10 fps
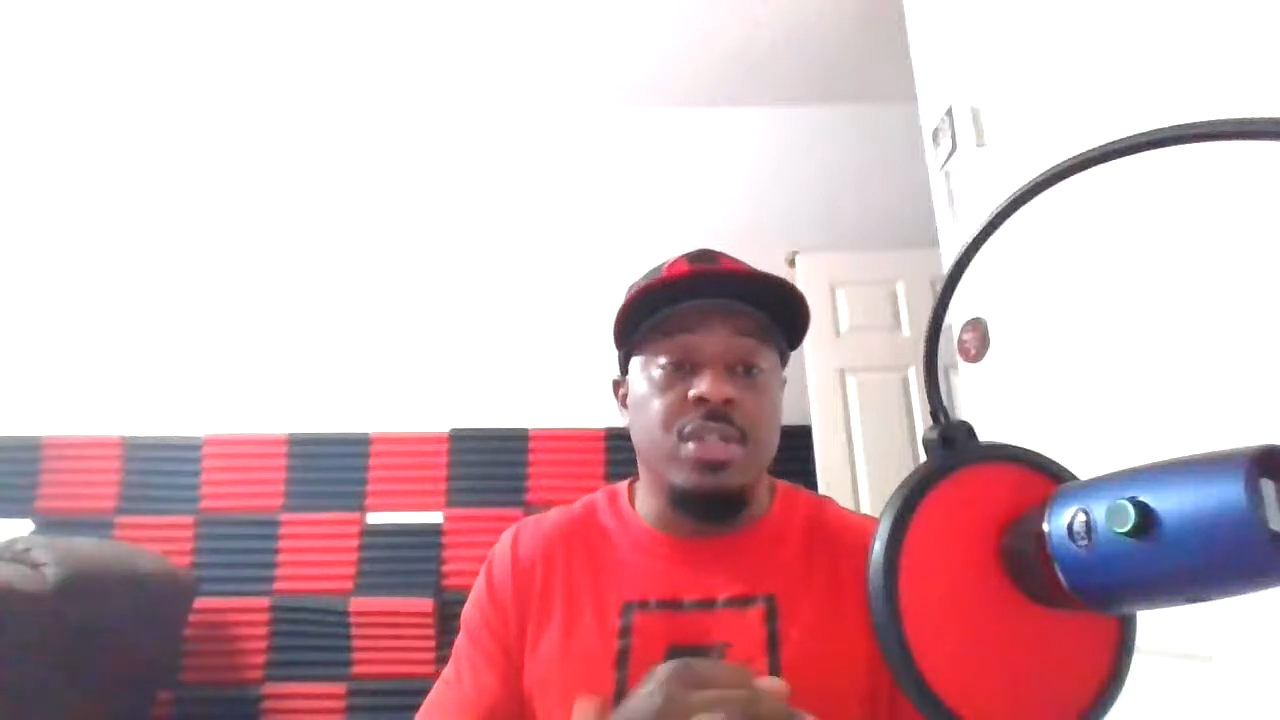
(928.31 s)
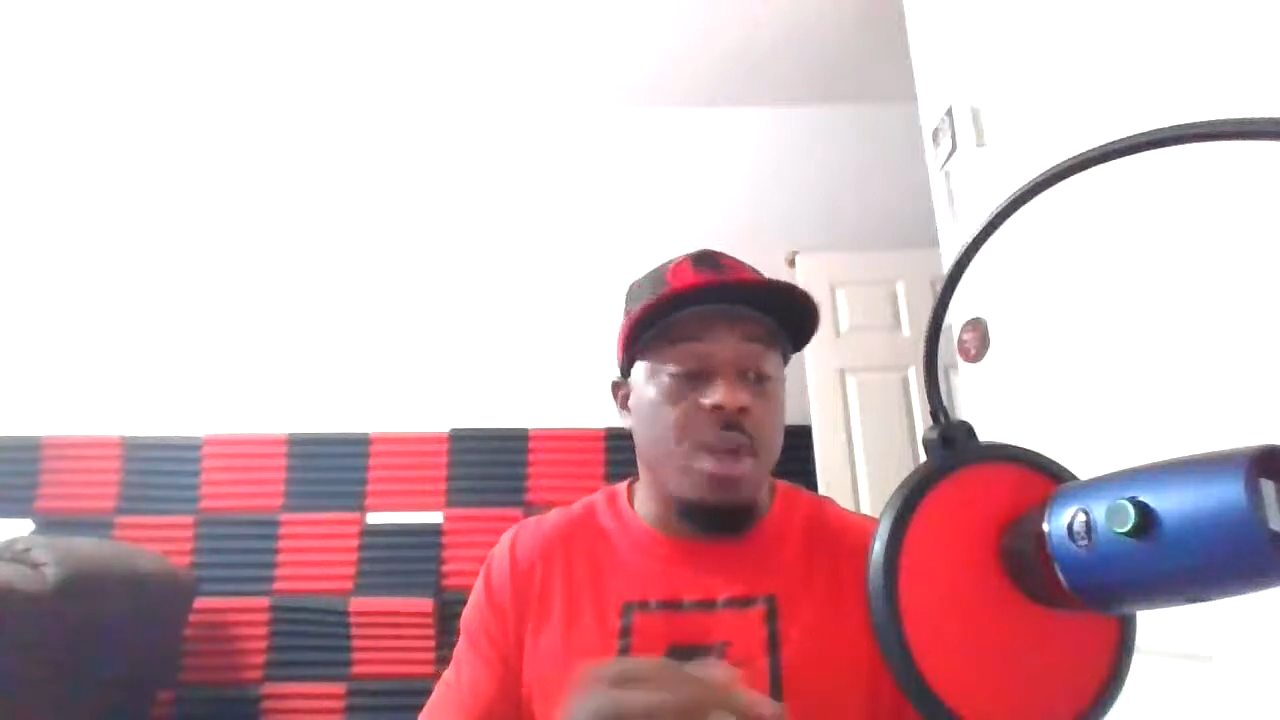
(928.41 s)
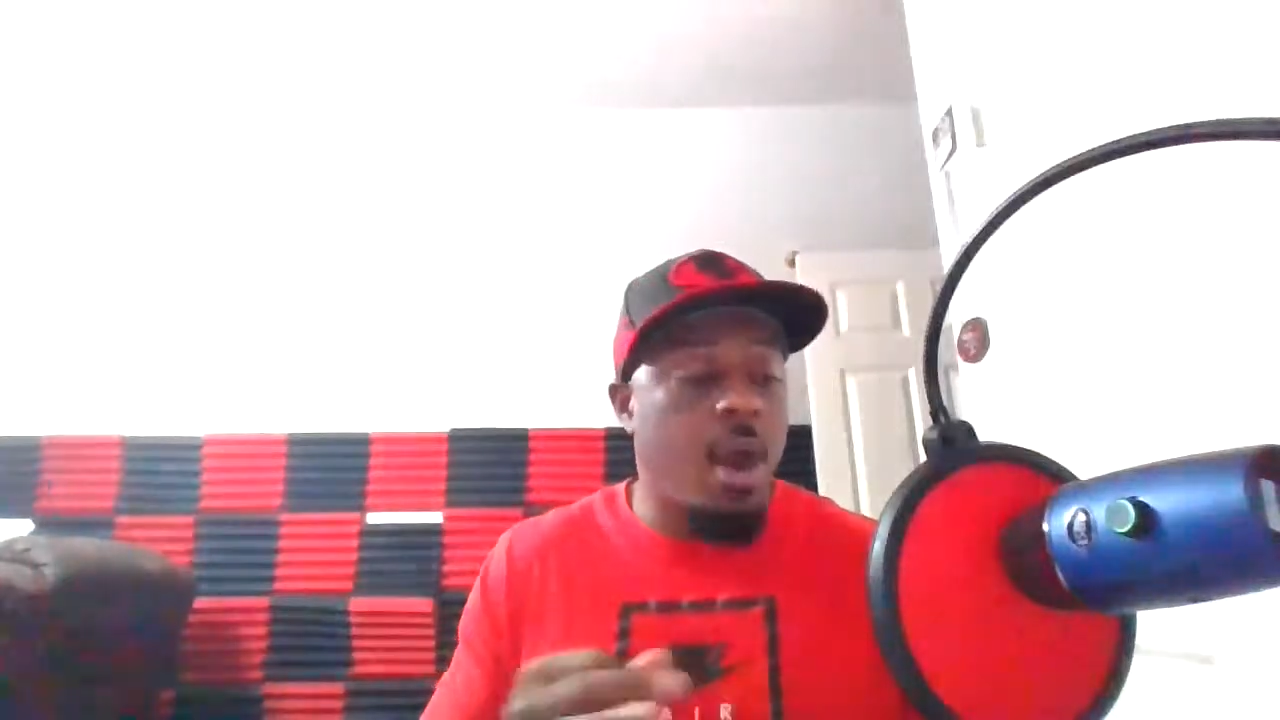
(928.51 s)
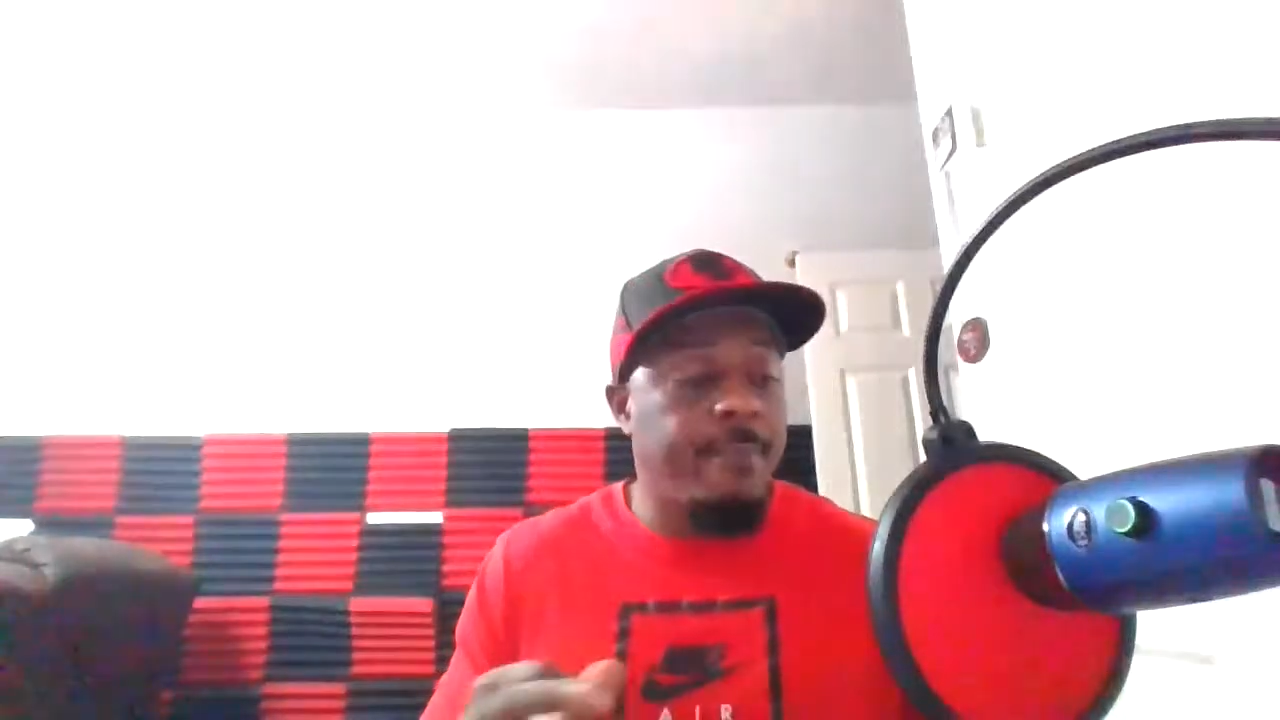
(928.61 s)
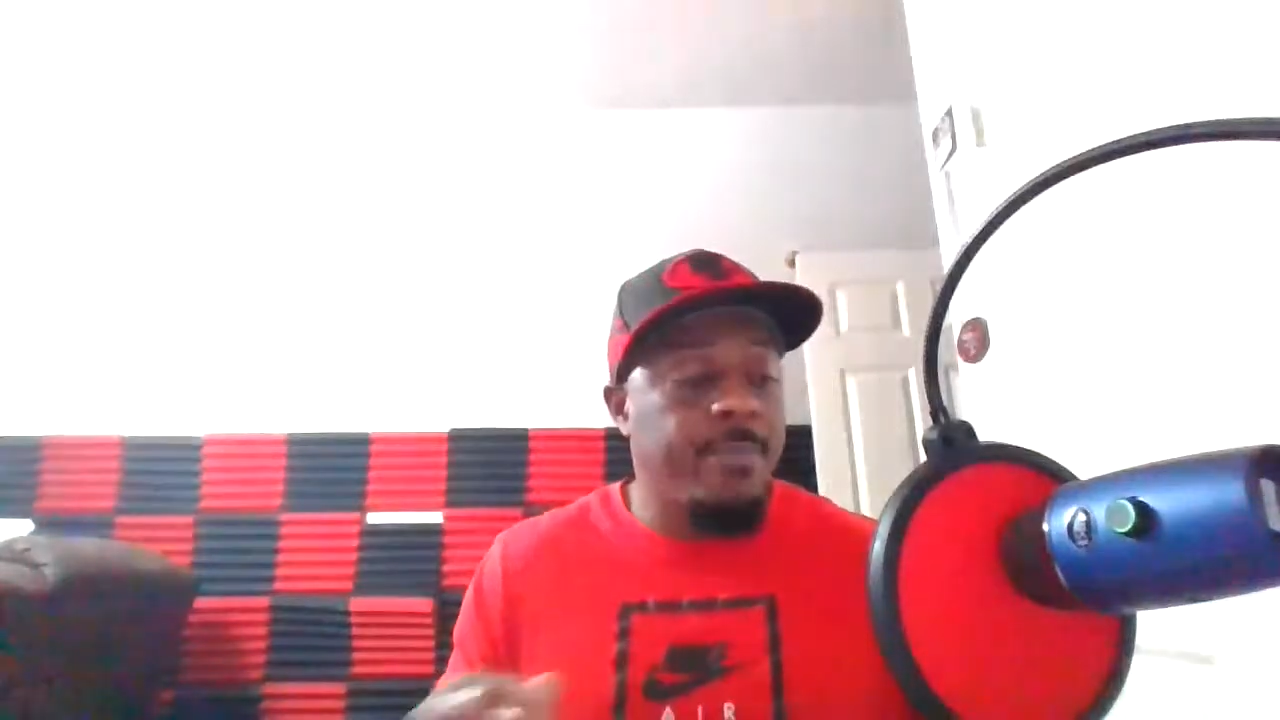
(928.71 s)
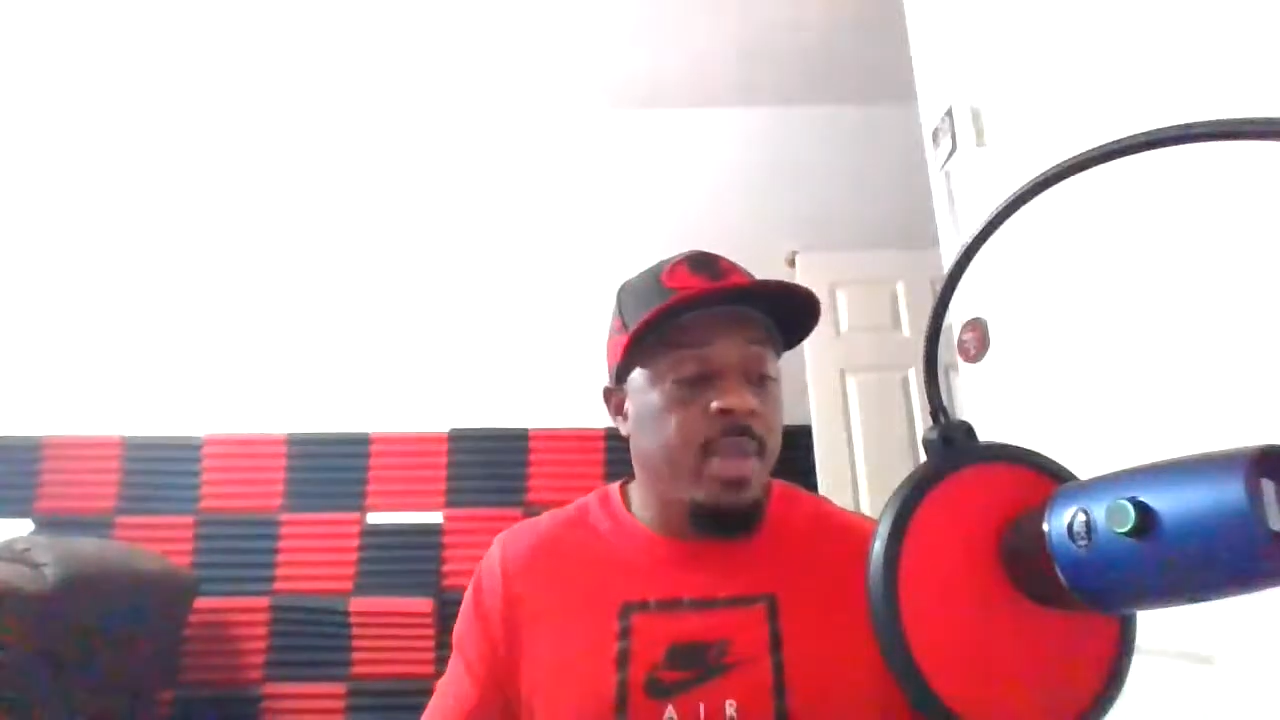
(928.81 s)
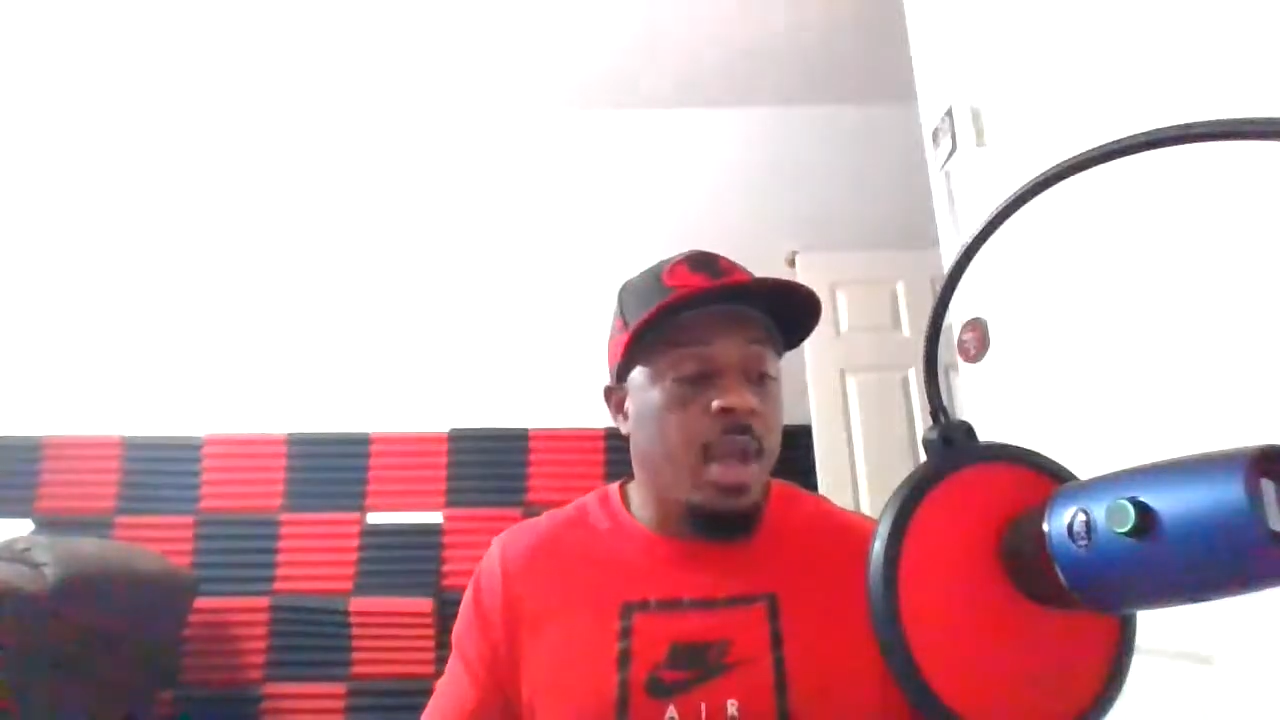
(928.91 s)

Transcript: start,